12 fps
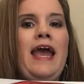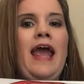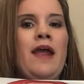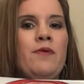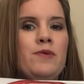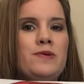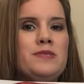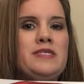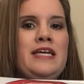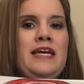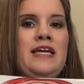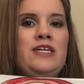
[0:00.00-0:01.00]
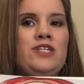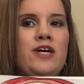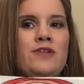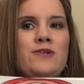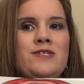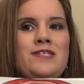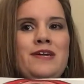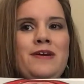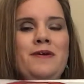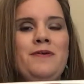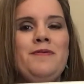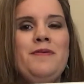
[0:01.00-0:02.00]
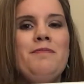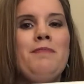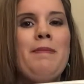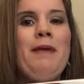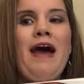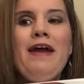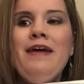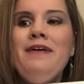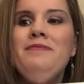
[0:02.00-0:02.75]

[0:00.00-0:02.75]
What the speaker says: and we'll see each other soon. Bye-bye.